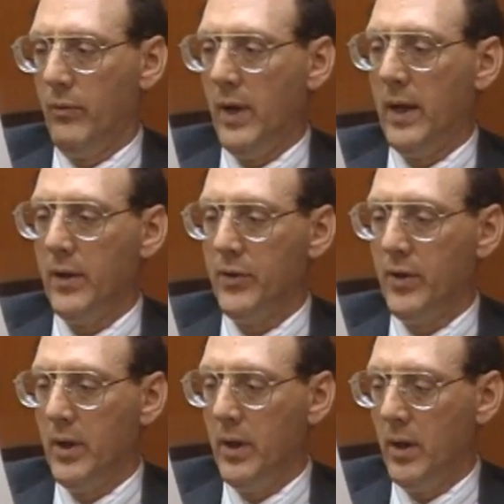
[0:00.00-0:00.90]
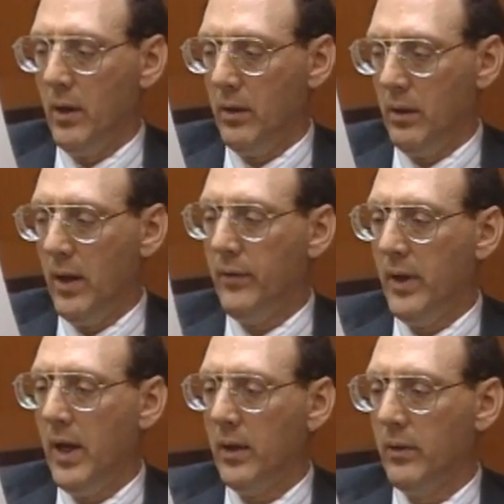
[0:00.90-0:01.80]
That is the left
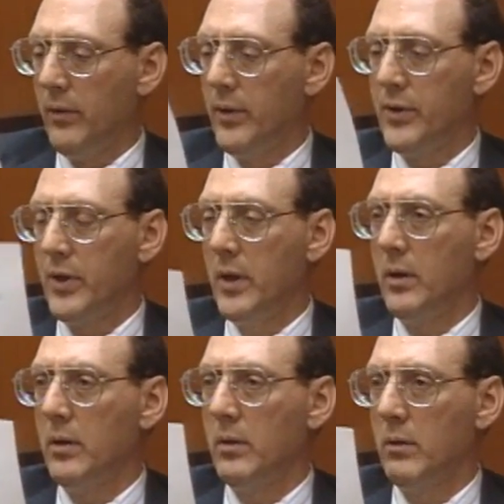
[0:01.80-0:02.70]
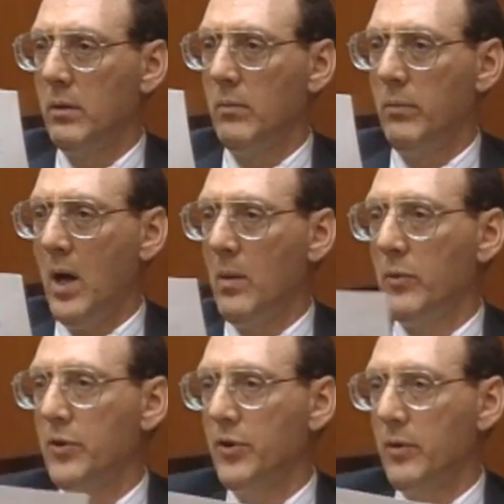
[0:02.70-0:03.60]
hand of the decedent, palmar
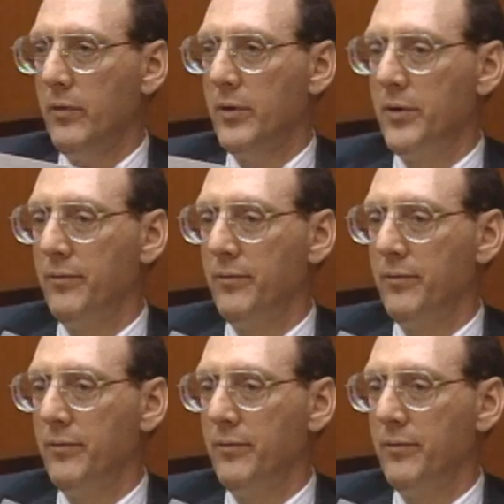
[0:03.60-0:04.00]
surface.